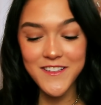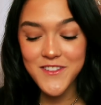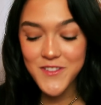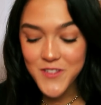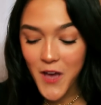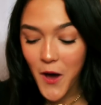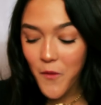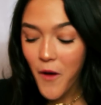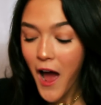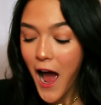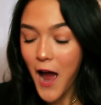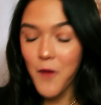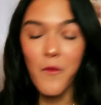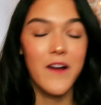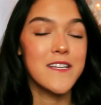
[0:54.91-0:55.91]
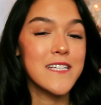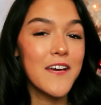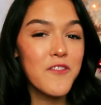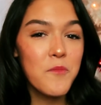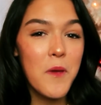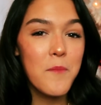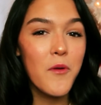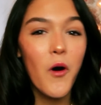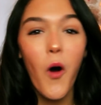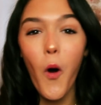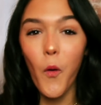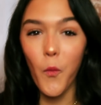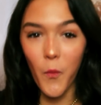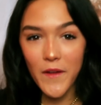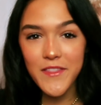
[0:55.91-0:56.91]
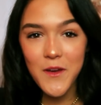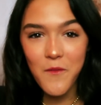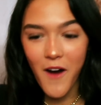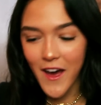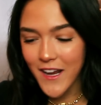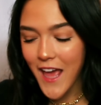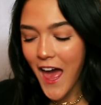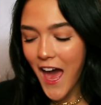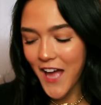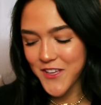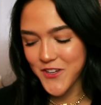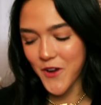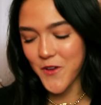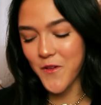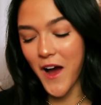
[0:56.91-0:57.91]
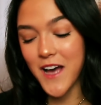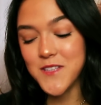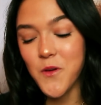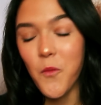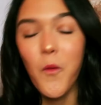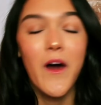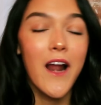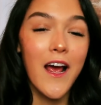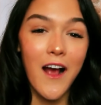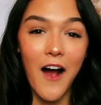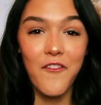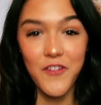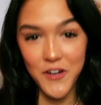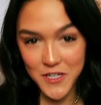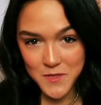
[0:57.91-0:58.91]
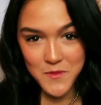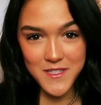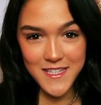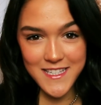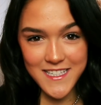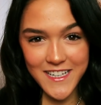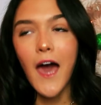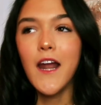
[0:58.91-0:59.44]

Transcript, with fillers: So I want to give the people what they want and show you guys what I got for Christmas this year.